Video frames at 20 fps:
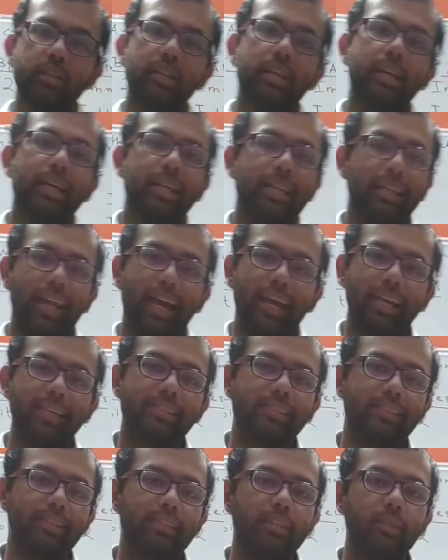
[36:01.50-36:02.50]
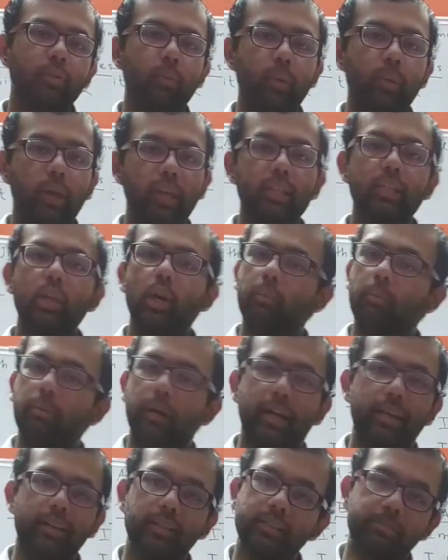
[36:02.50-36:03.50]
lies in the way the operand
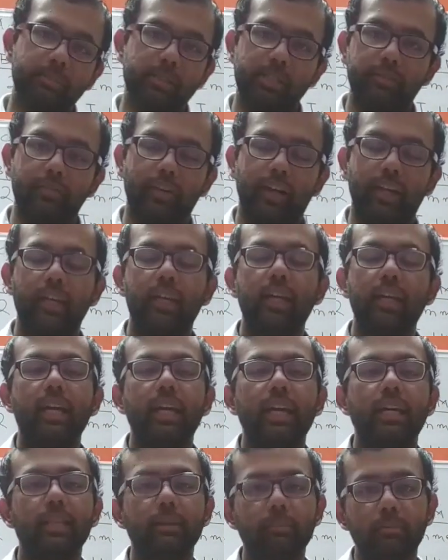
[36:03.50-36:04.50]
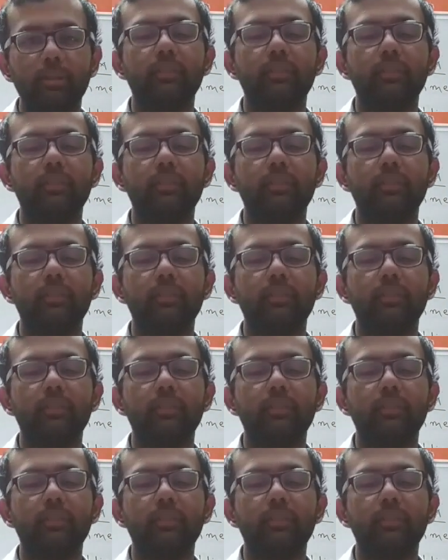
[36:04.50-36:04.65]
is specified. In the previous